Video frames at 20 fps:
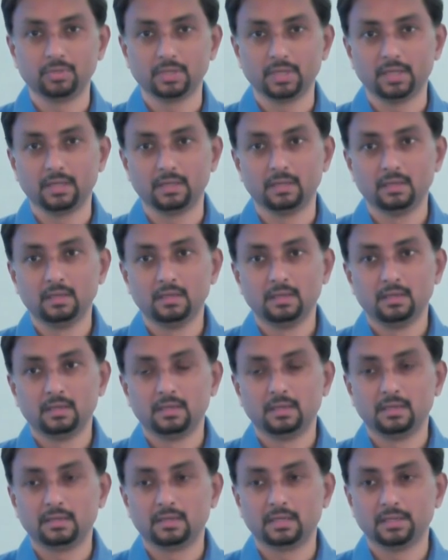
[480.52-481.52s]
saying,
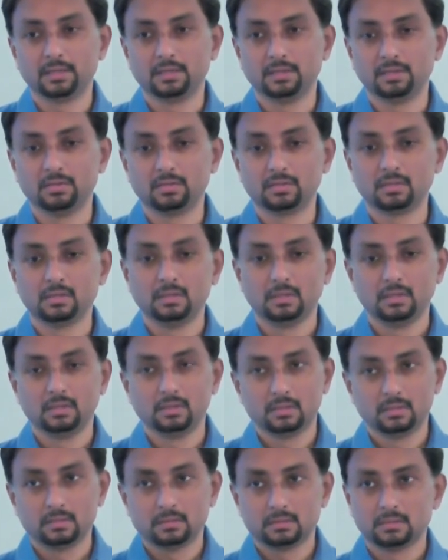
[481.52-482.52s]
it's like this.
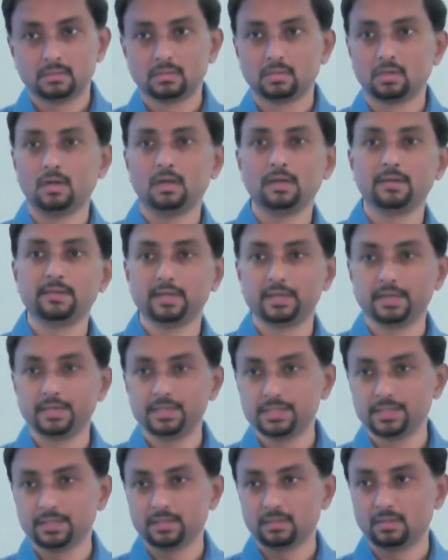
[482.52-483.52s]
Thoughts,
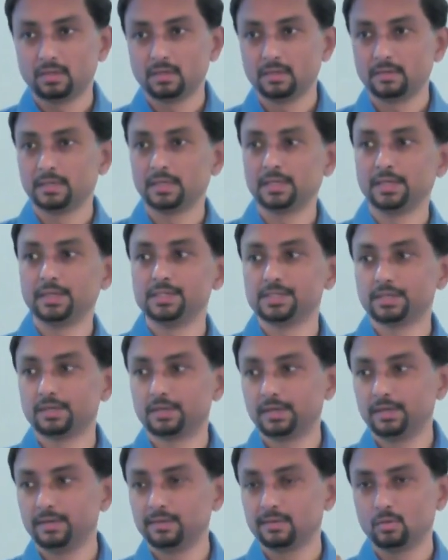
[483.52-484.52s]
attention,
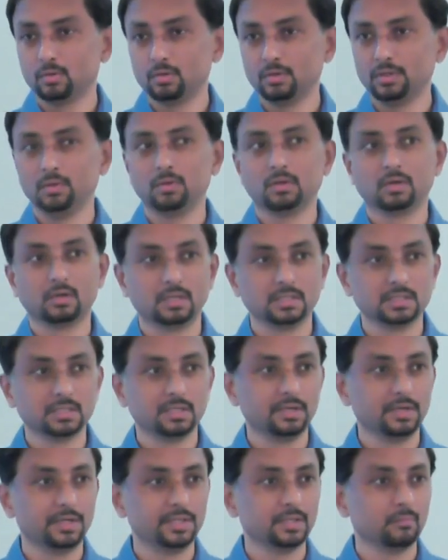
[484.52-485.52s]
right? Slowly your
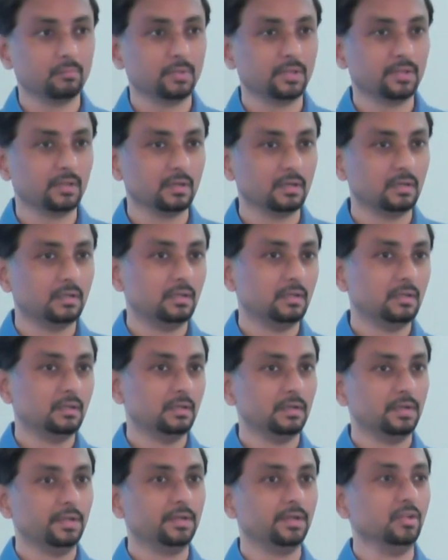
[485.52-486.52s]
concentration muscle
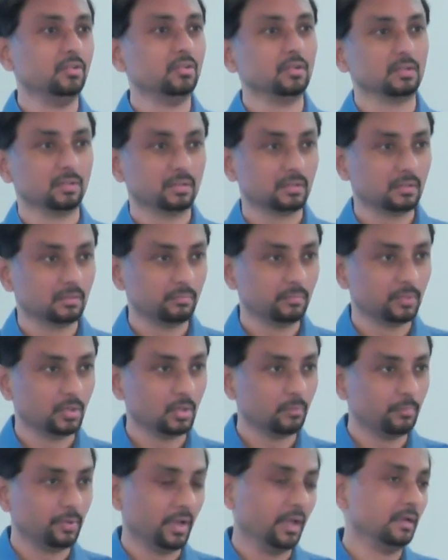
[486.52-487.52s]
increases in
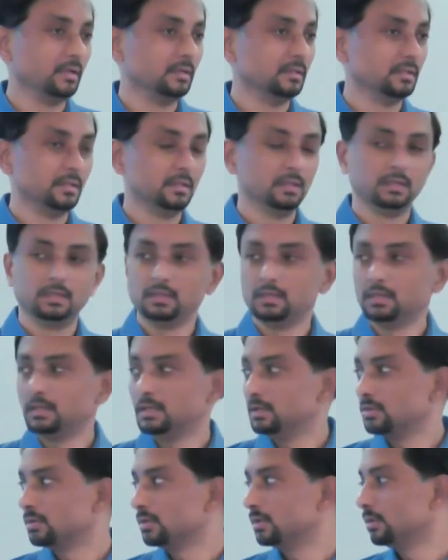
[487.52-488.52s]
your brain.
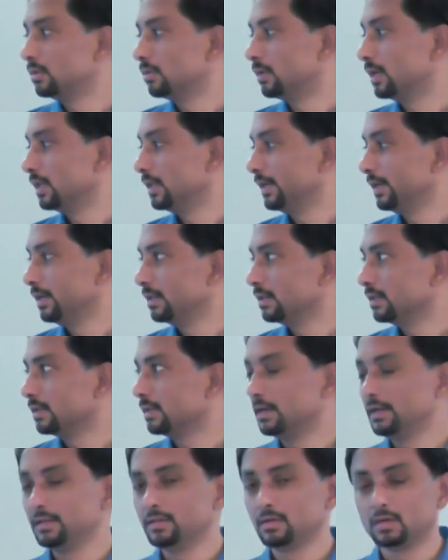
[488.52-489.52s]
So, and then
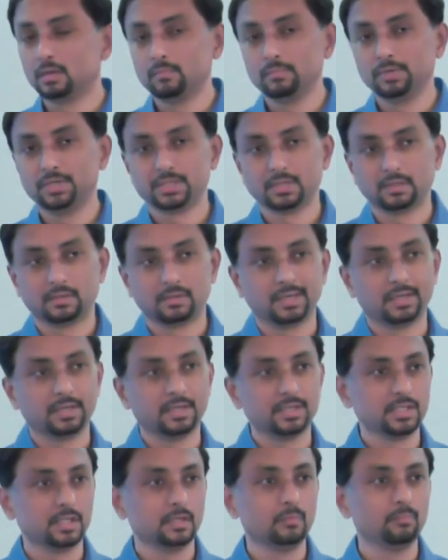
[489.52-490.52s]
that is the combination. So
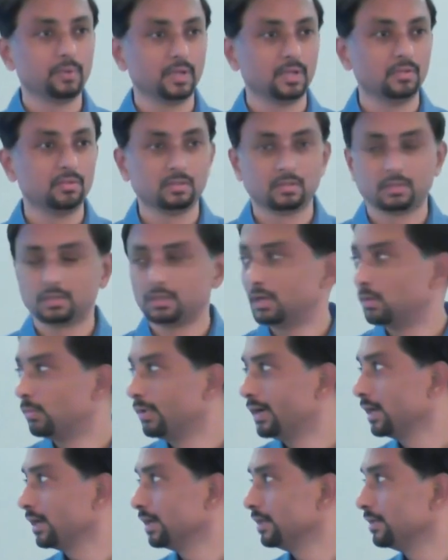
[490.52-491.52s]
attention plus
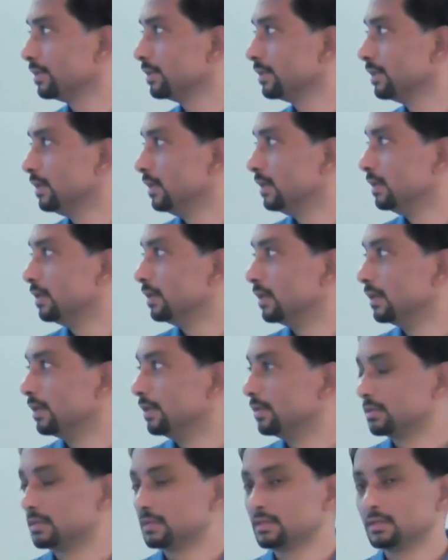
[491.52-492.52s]
awareness
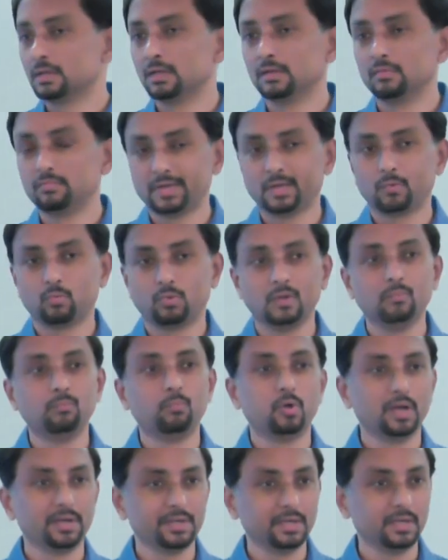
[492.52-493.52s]
is, in fact,
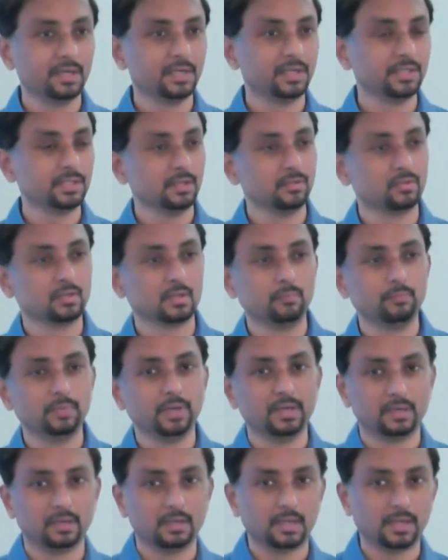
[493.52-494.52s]
one-pointed attention is
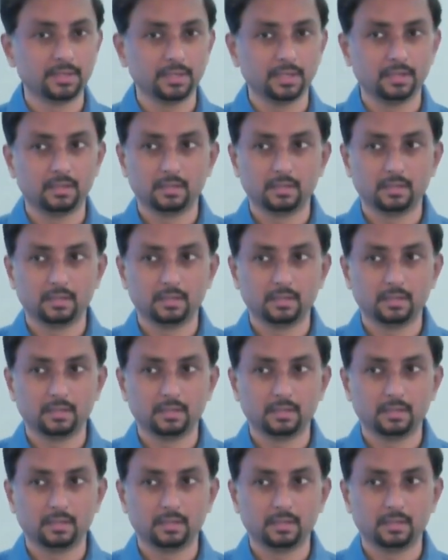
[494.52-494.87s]
complete. As